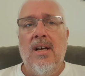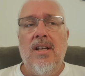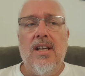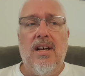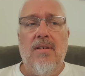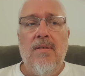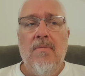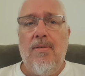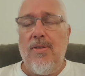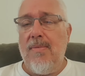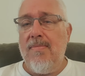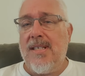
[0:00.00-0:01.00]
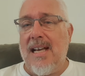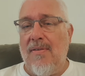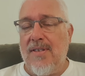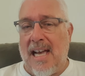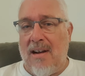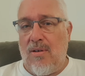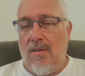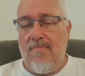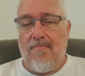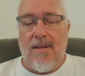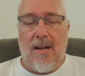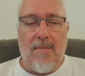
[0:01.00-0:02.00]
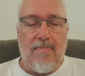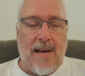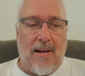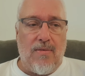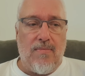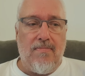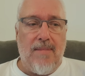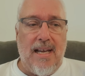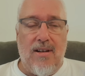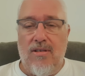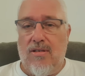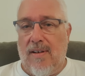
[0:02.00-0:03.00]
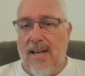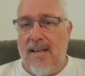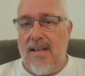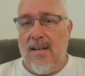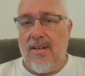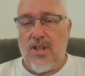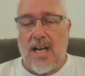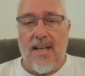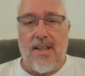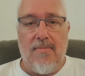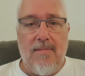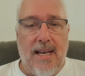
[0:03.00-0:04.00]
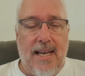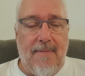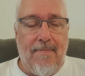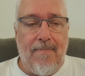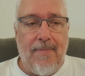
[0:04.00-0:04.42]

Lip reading: you know, put themselves out and about, meet and greet, shake the meat.